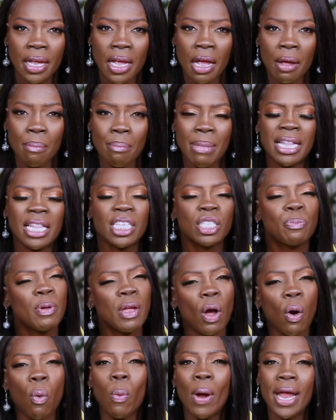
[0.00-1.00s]
May this be
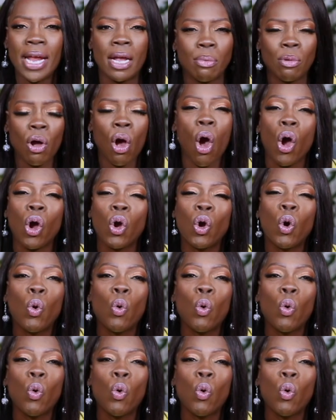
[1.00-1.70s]
a wake-up call.